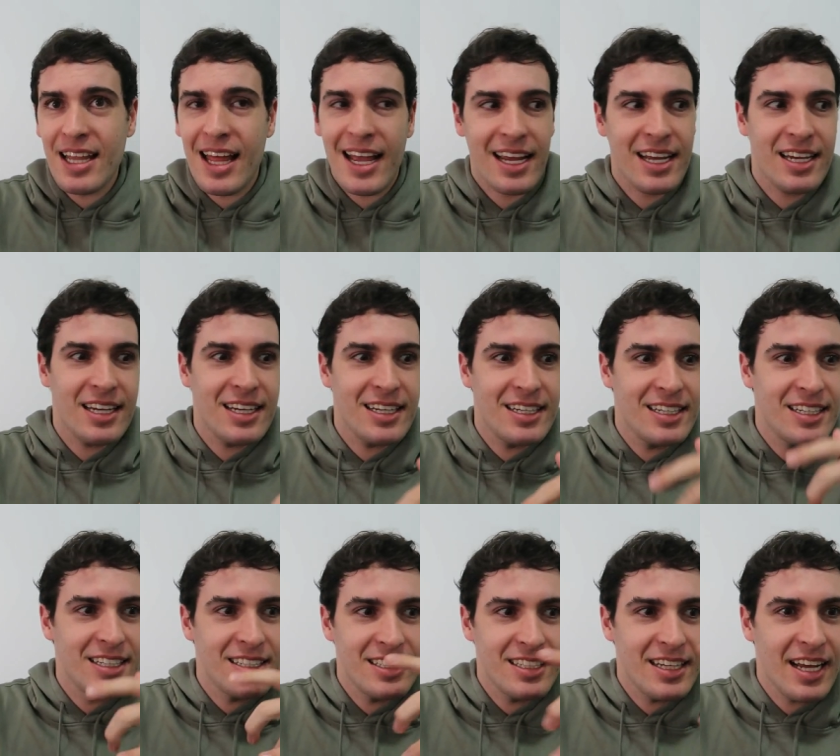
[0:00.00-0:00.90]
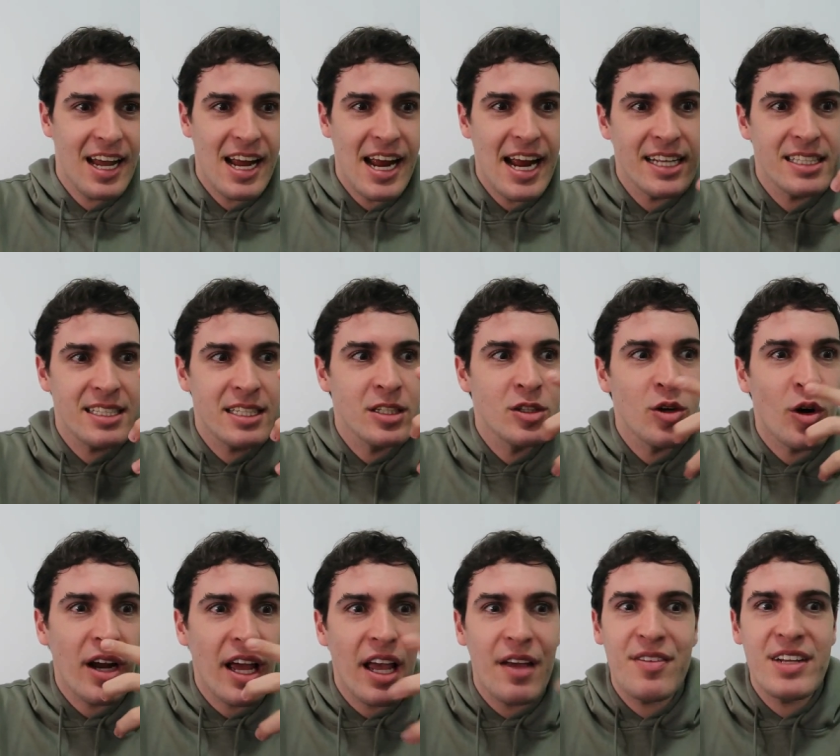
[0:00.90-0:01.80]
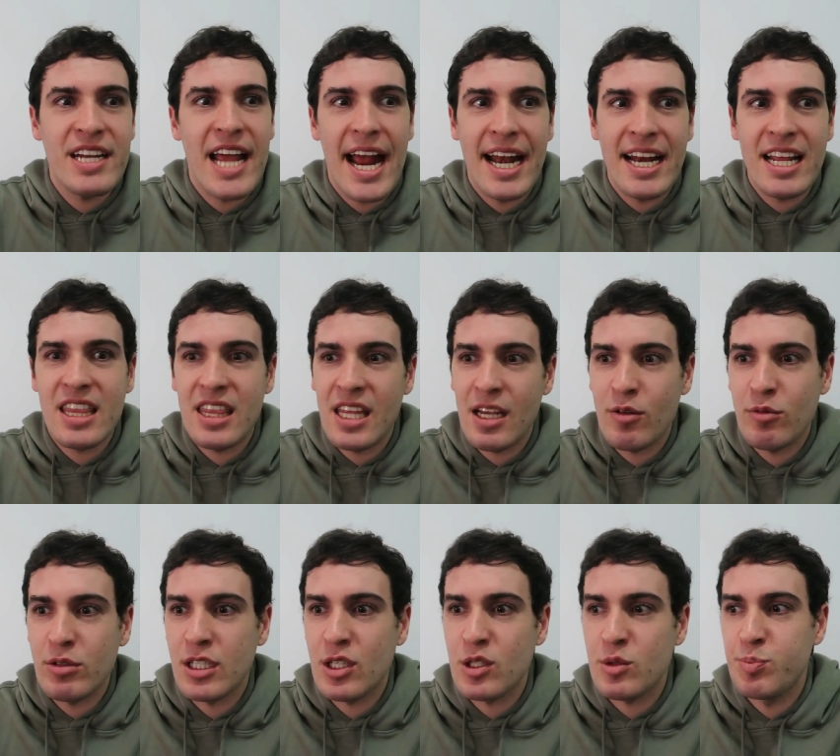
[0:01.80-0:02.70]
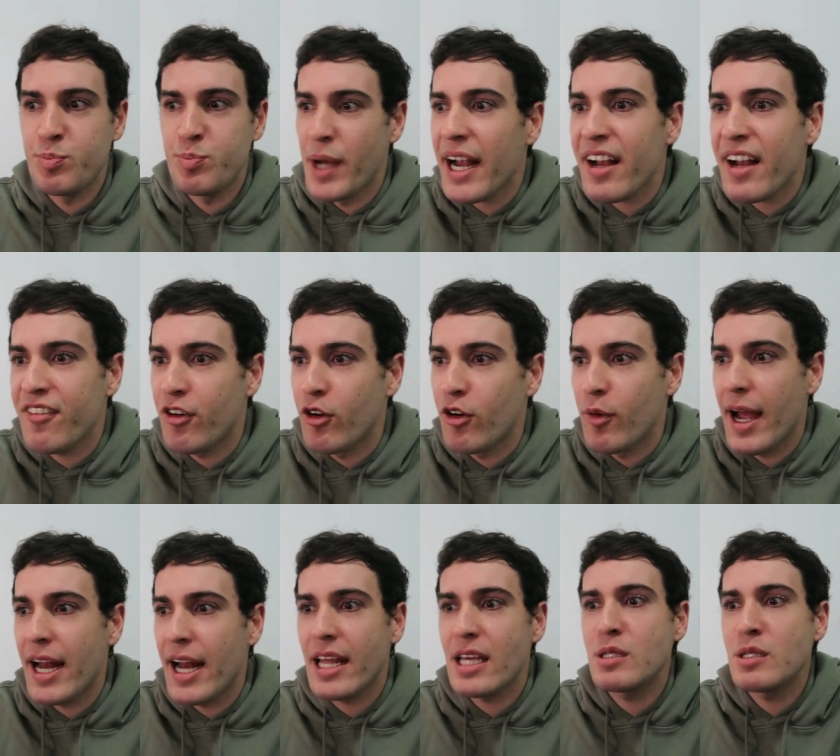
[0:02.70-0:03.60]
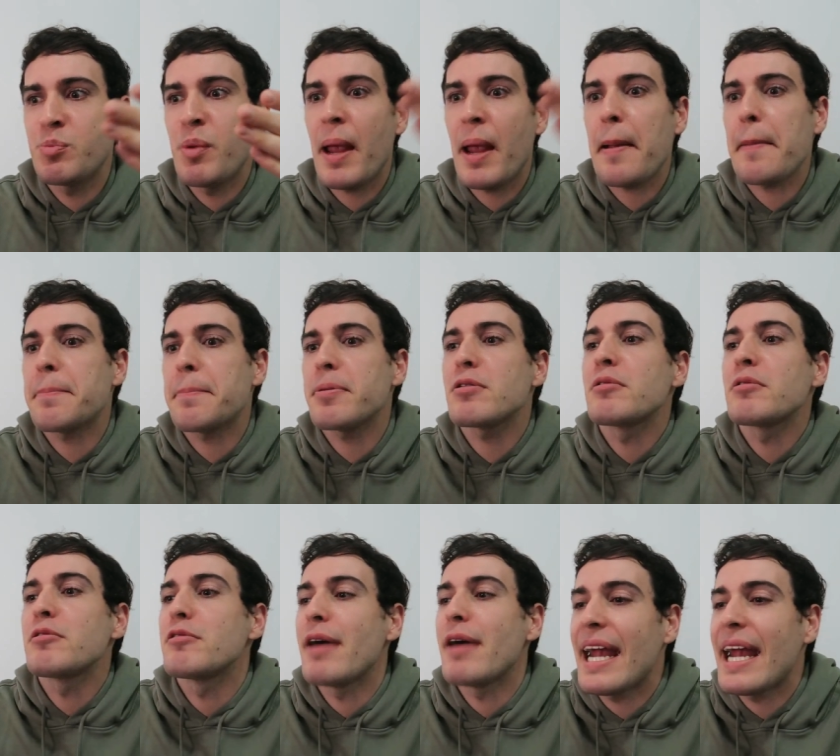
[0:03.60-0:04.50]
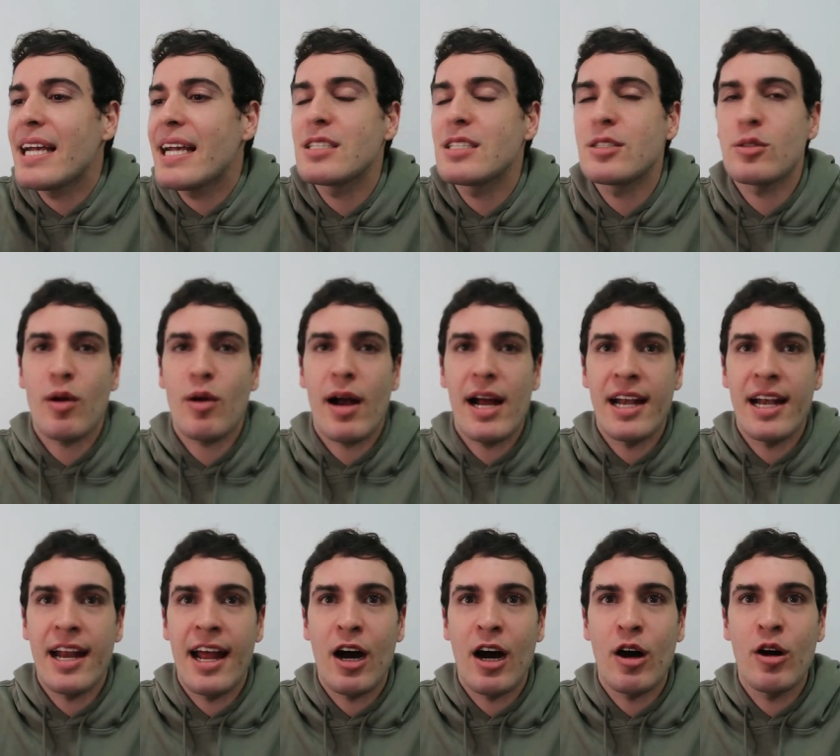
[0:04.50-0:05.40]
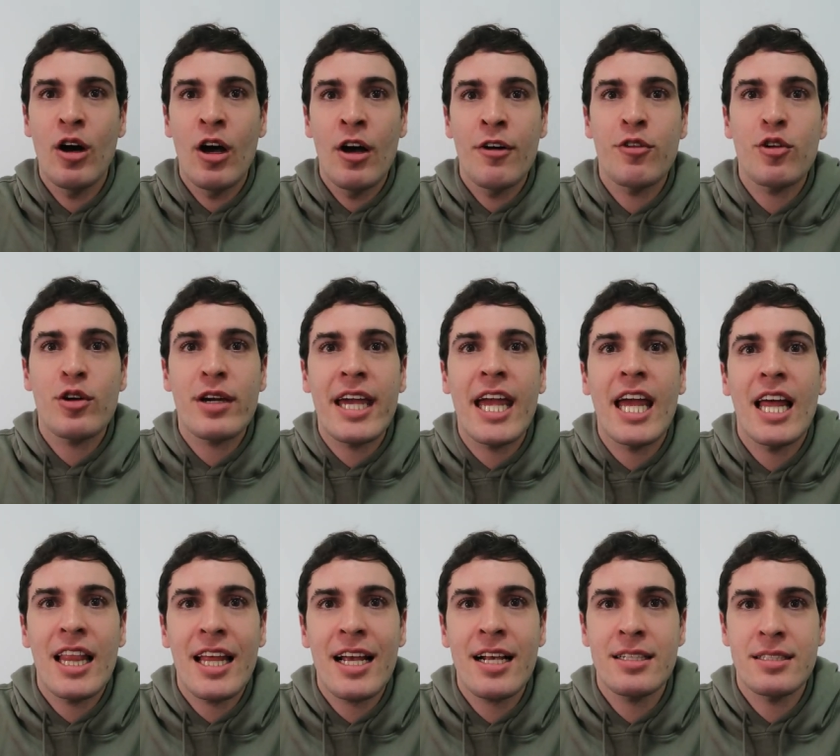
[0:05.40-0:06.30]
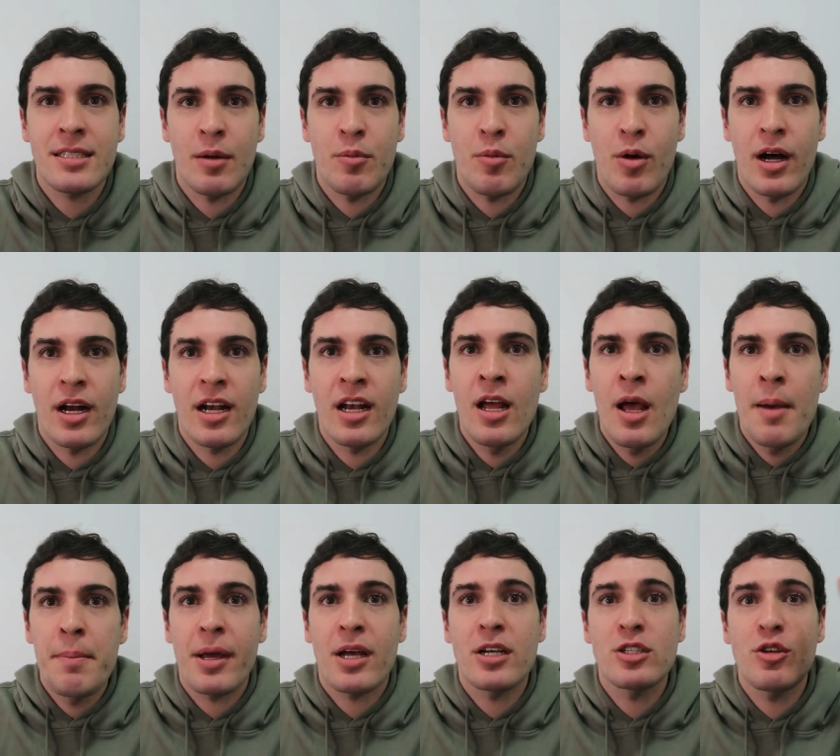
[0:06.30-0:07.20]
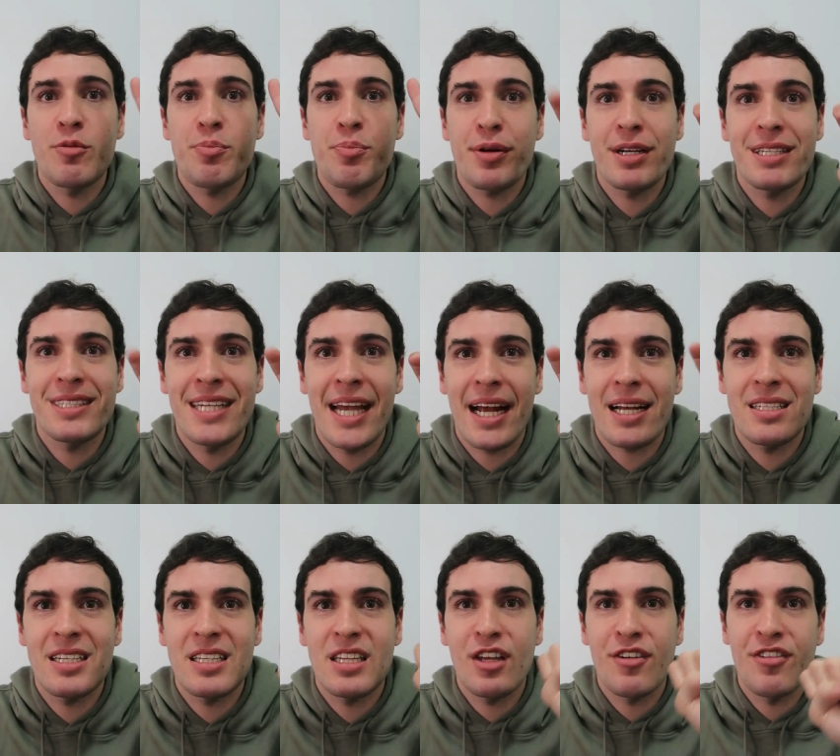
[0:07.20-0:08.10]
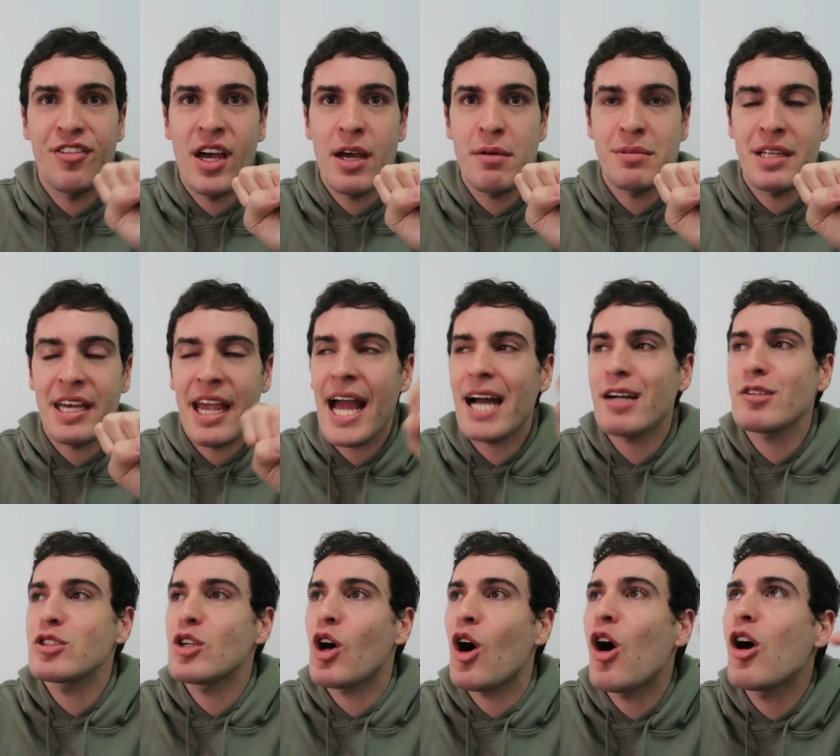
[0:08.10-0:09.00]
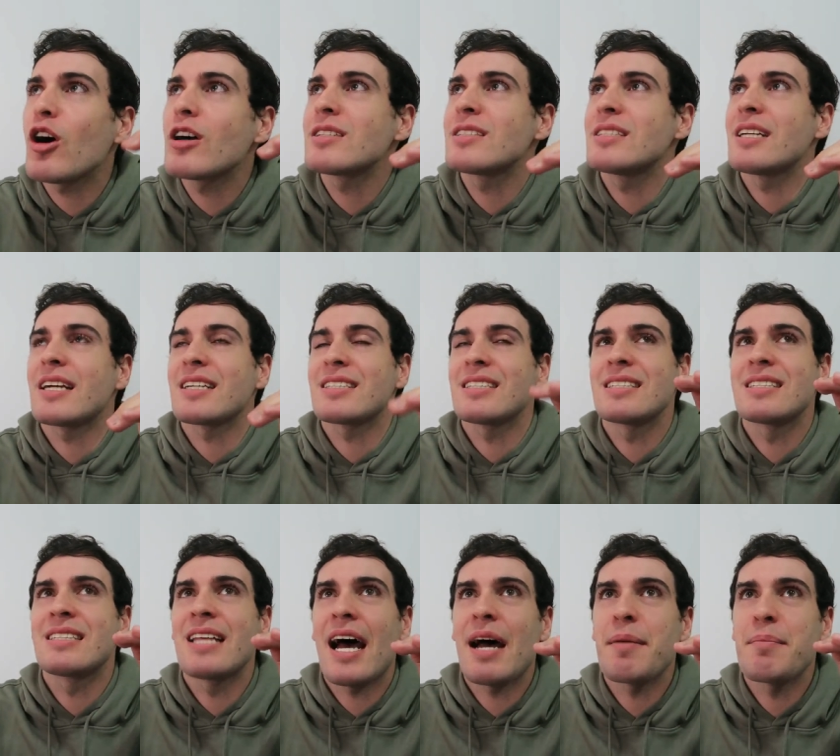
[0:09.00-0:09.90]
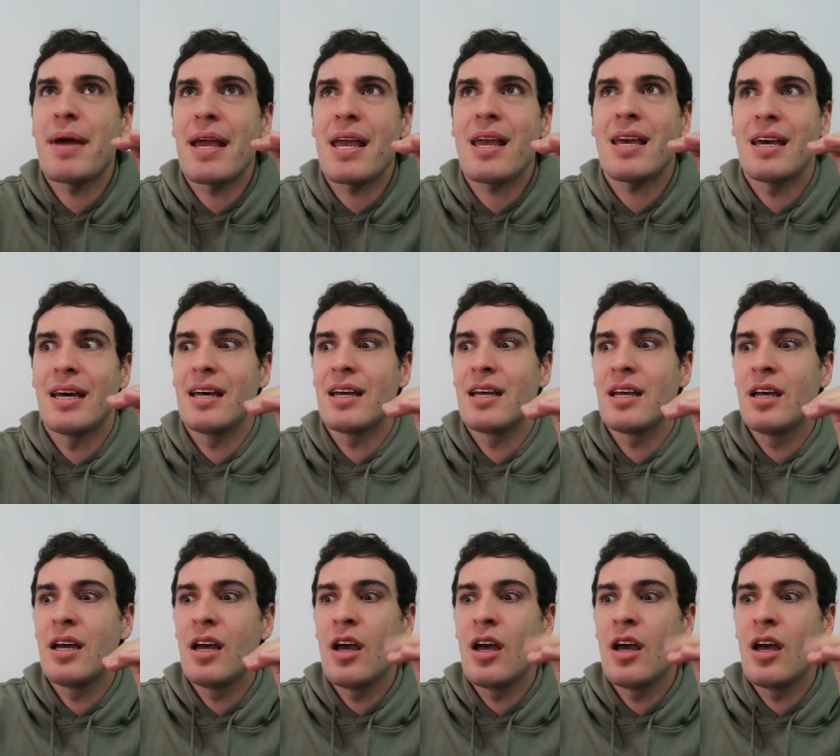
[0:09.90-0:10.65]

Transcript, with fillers: Like, it's not even anything respectful. And he's being praised right now for killing someone because you protected the family. How toxic does that make it?